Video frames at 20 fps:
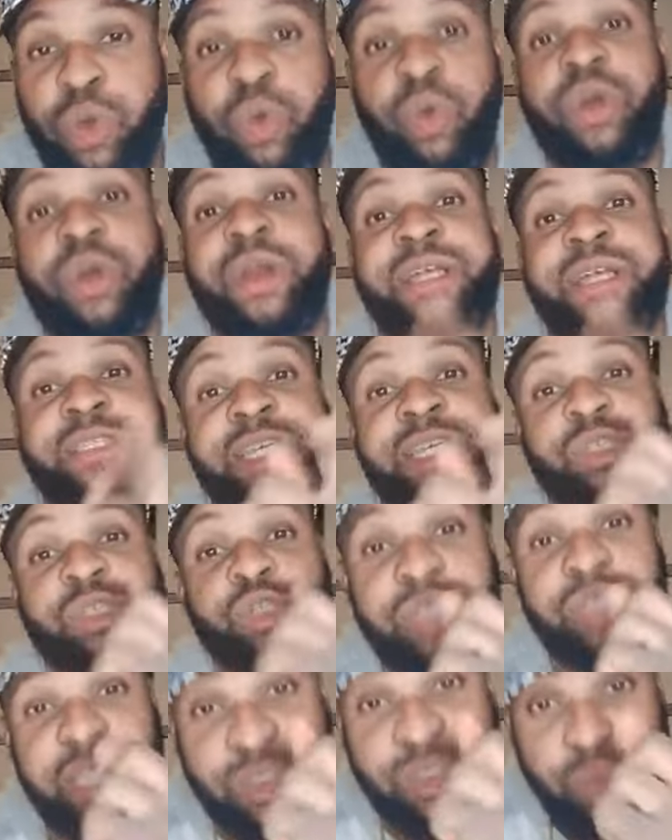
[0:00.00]
your. This
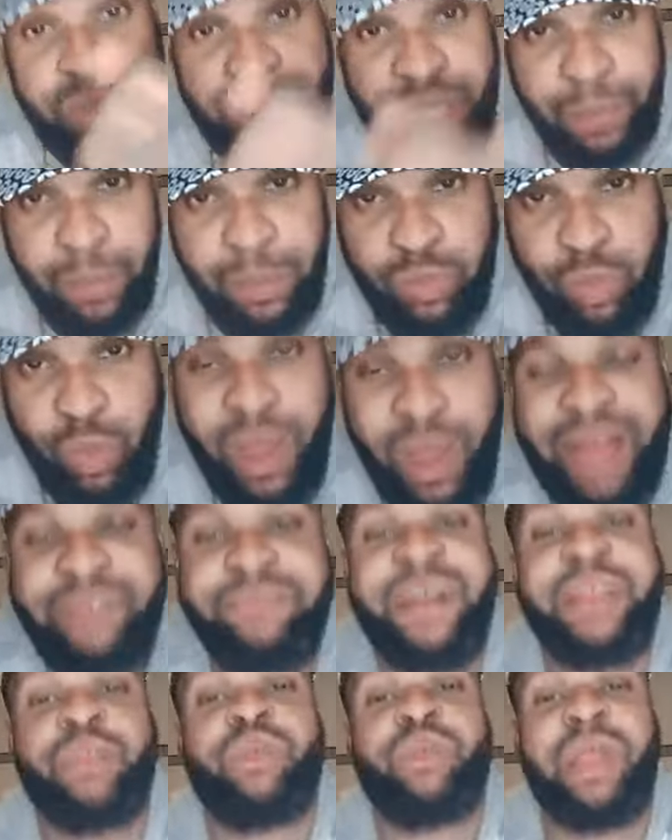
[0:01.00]
you see this water bottle. I
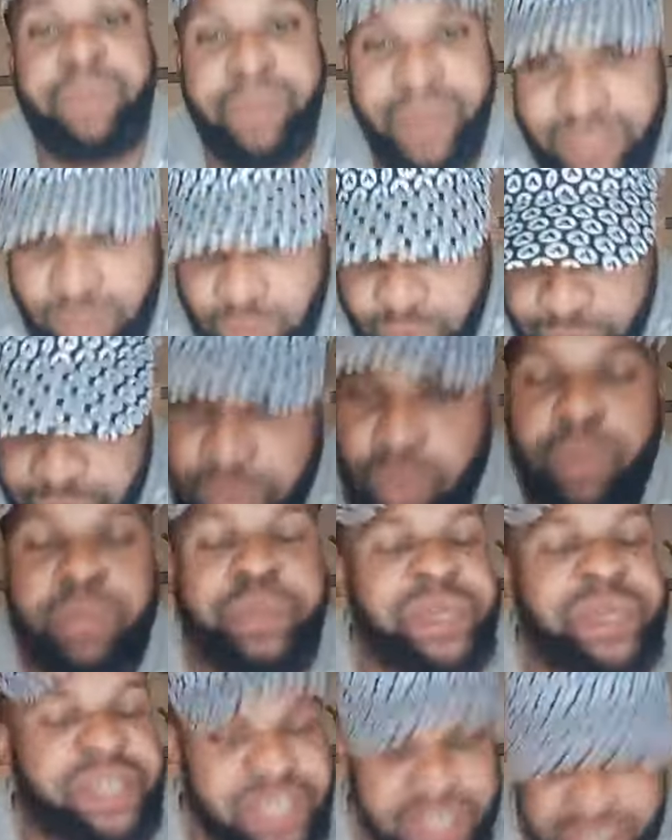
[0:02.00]
value that pass your
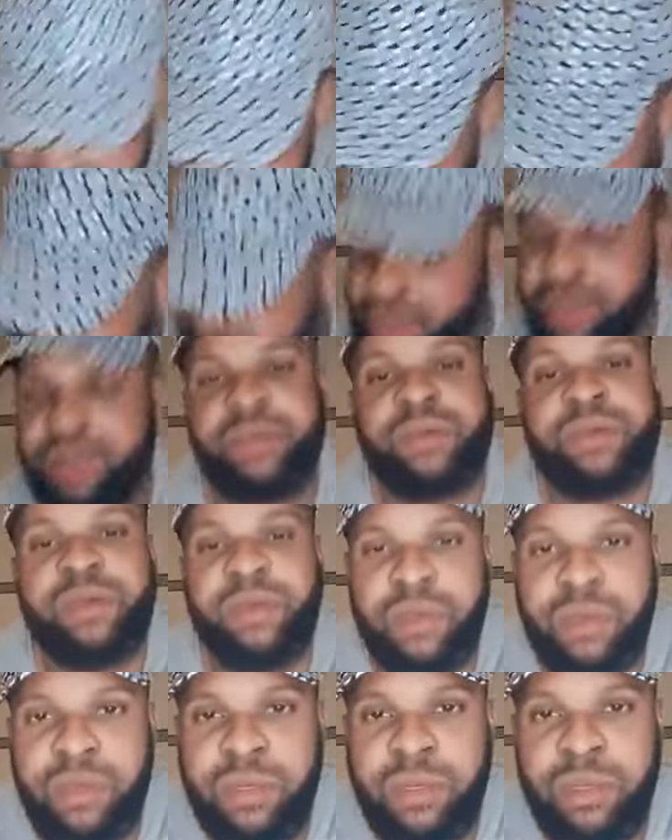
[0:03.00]
pickings.
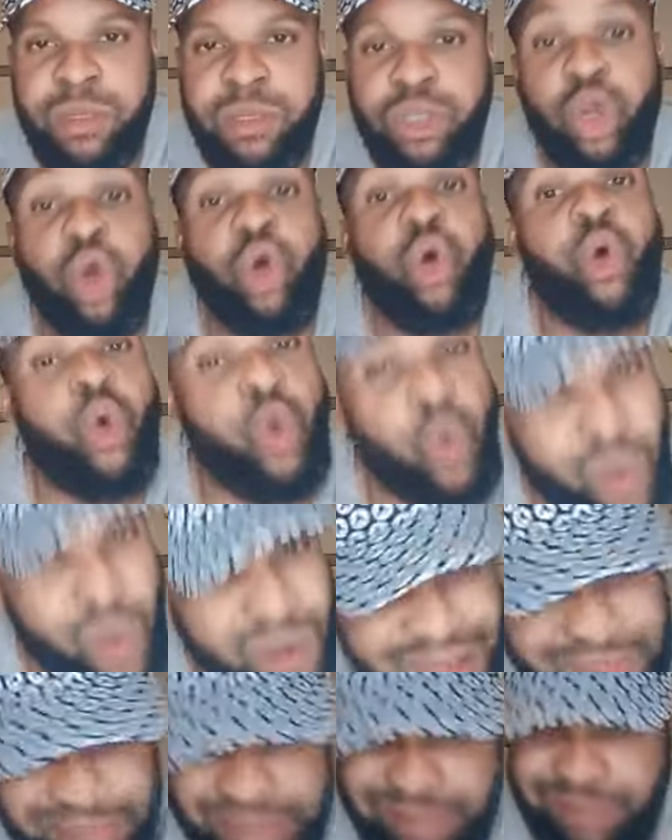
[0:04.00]
Your own
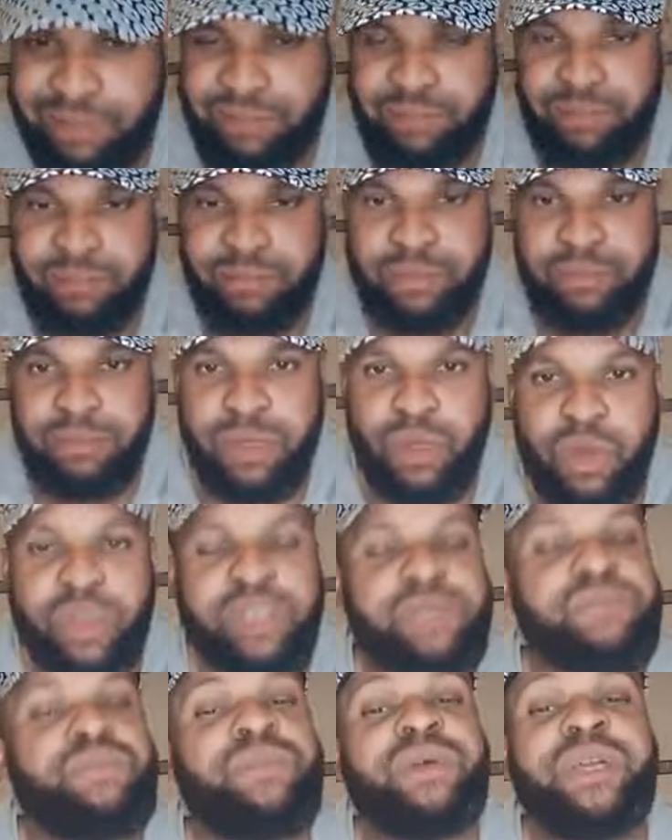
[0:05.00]
one,
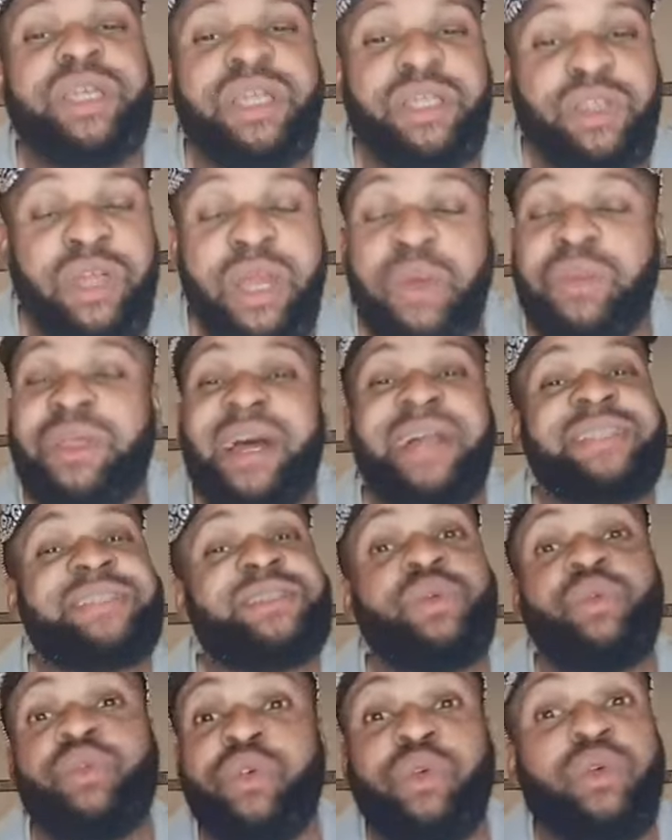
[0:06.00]
because you know that we not
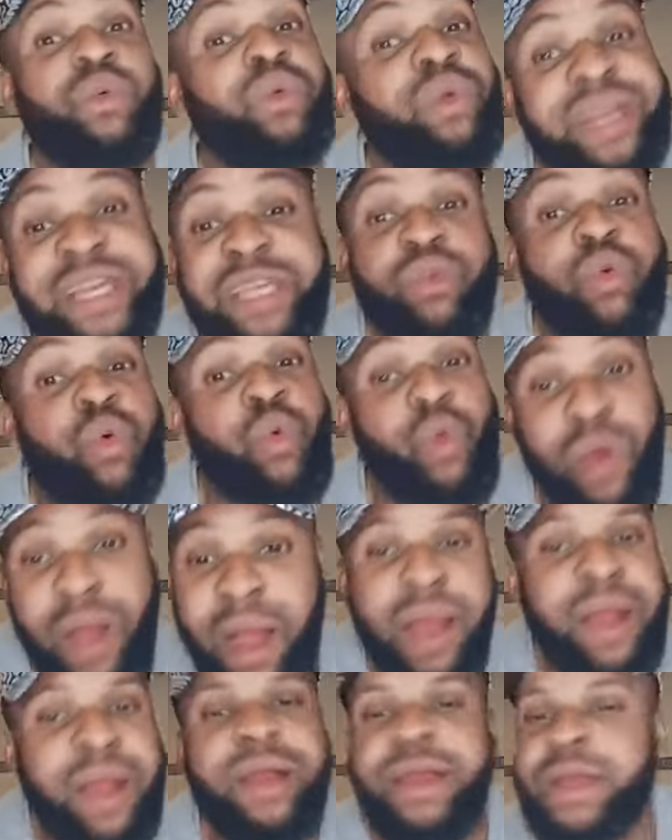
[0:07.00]
tell where you
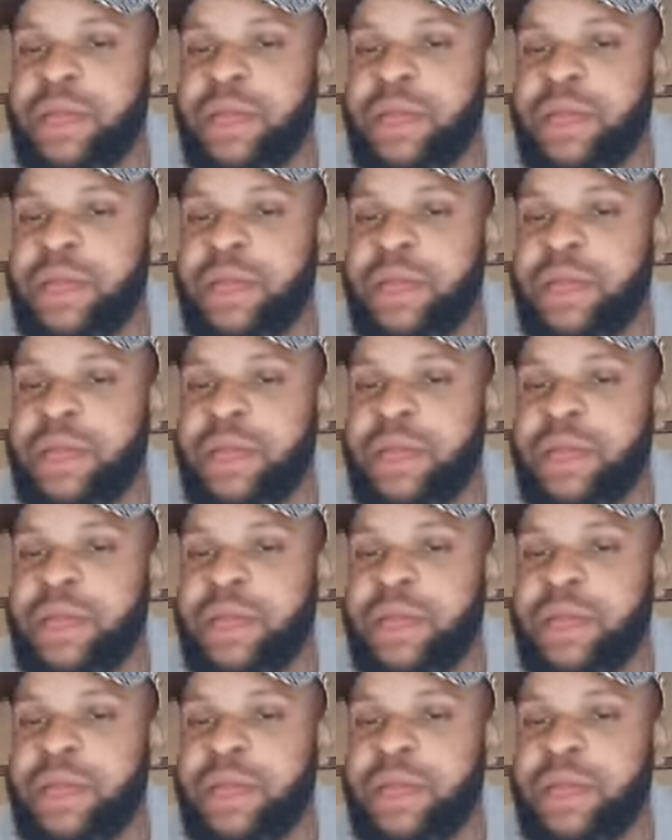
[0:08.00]
want.